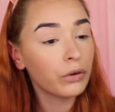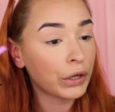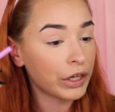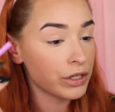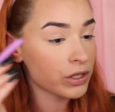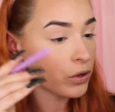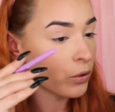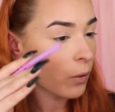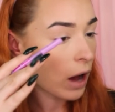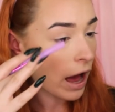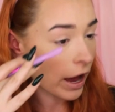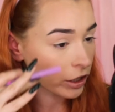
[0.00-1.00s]
Okay,
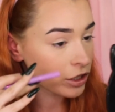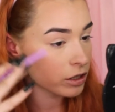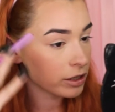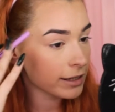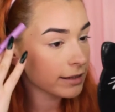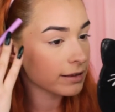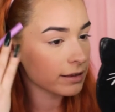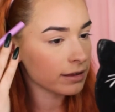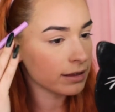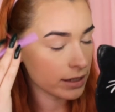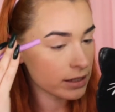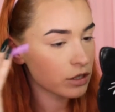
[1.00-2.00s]
so actually
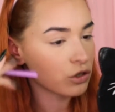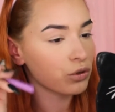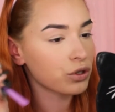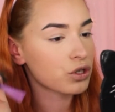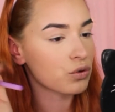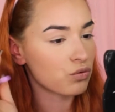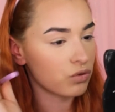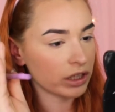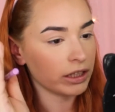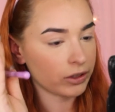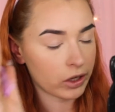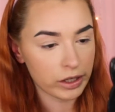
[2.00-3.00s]
this looks
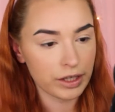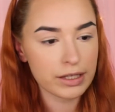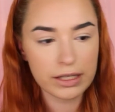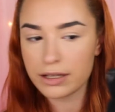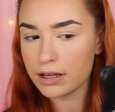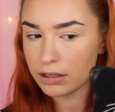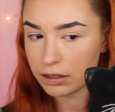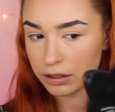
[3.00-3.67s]
really nice.